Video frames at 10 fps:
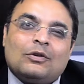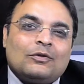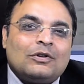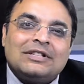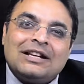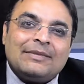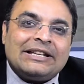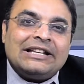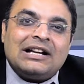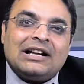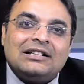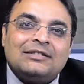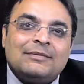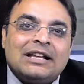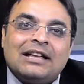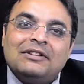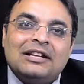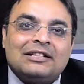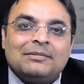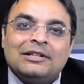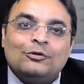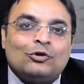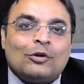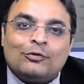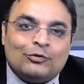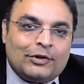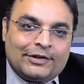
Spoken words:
Of course, there are many kinds, but I will explain you top 2 or